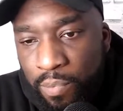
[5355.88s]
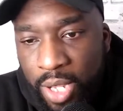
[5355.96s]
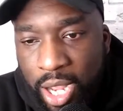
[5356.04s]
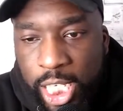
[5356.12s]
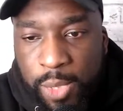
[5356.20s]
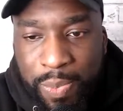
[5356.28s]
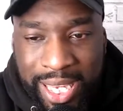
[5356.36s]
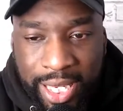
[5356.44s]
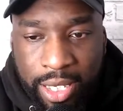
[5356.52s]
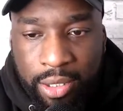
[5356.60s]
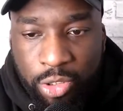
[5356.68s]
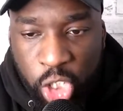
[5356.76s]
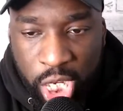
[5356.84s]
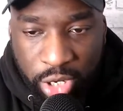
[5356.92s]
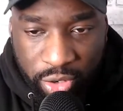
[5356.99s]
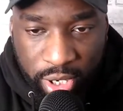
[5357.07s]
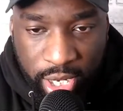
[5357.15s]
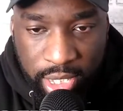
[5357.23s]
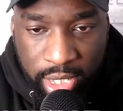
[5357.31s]
I speak
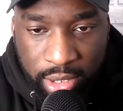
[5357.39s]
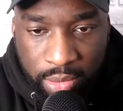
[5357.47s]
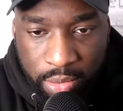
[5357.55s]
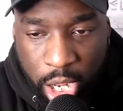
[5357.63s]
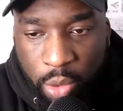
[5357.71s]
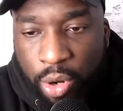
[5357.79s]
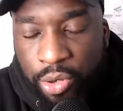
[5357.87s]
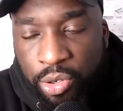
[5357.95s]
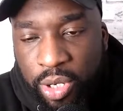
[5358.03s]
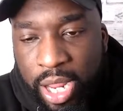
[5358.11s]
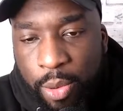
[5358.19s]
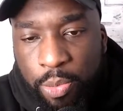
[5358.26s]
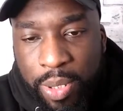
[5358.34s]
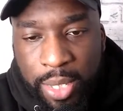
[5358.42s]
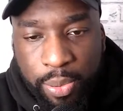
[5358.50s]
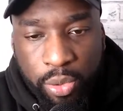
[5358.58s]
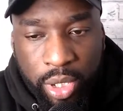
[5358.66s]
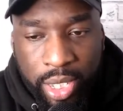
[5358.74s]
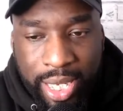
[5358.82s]
generalizing, but I won't do that with
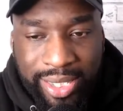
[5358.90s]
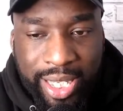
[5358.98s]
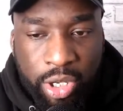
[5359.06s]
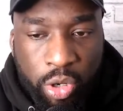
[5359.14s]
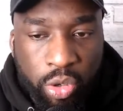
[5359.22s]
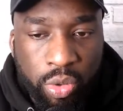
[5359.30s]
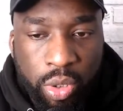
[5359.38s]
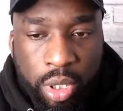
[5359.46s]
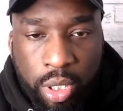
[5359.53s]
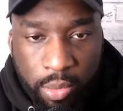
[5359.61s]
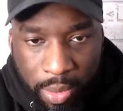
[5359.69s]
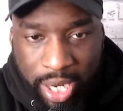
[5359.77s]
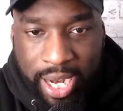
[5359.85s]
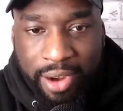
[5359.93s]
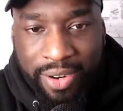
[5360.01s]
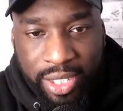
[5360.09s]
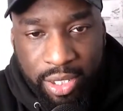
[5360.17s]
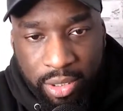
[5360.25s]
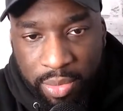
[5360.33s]
people unless they know my
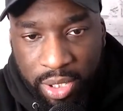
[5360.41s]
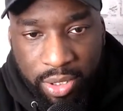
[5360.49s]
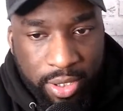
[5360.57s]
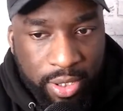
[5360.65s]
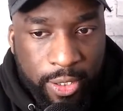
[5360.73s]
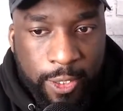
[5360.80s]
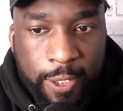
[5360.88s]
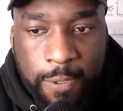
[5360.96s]
character, because